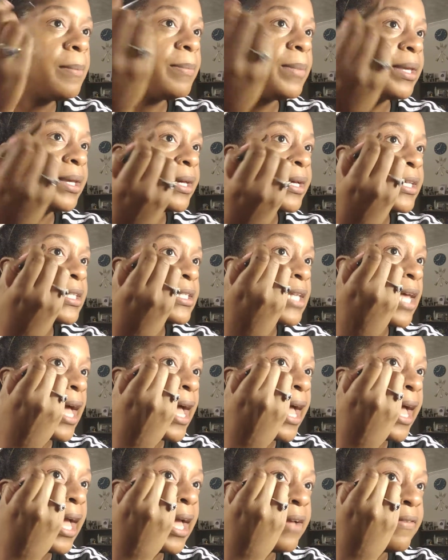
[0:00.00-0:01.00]
because
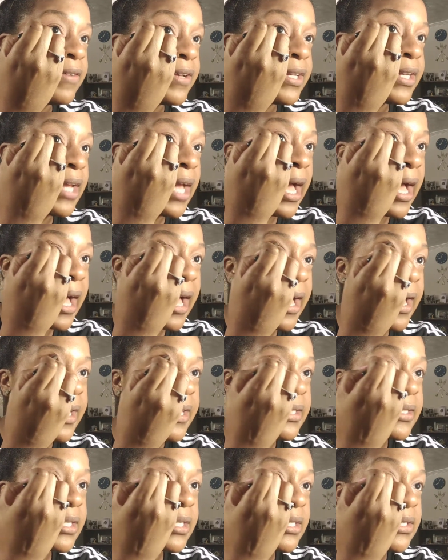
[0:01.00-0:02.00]
I have hooded
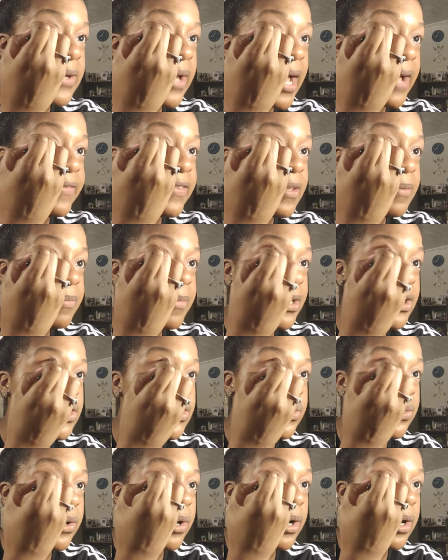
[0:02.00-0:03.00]
eyes, so I have to make
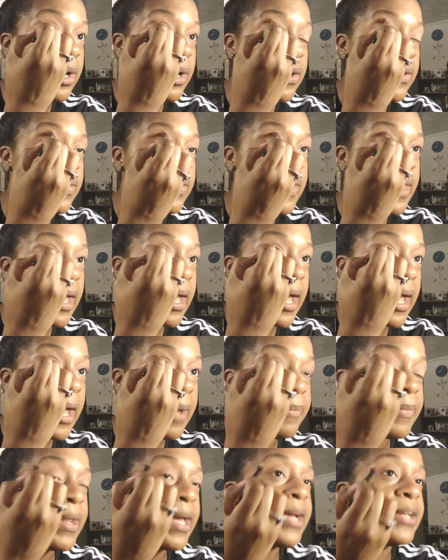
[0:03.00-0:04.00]
sure that
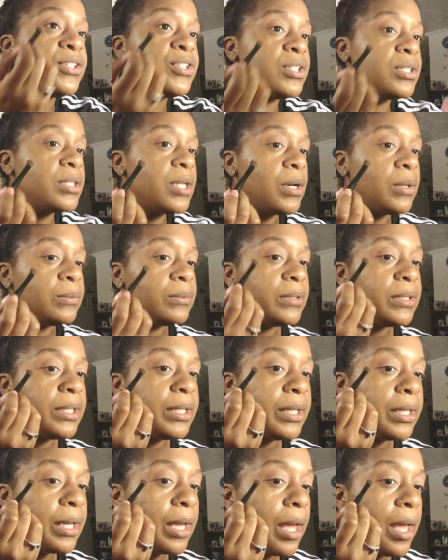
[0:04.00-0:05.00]
I'm not just
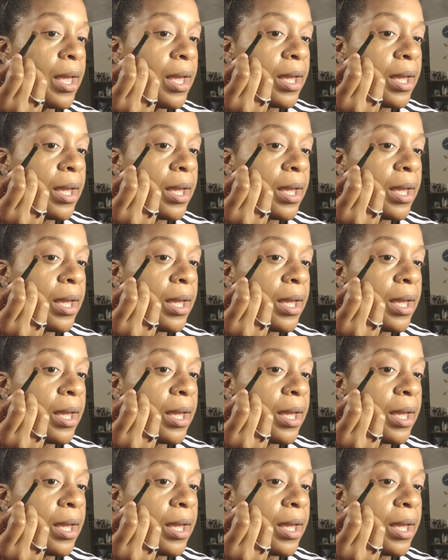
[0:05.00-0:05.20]
only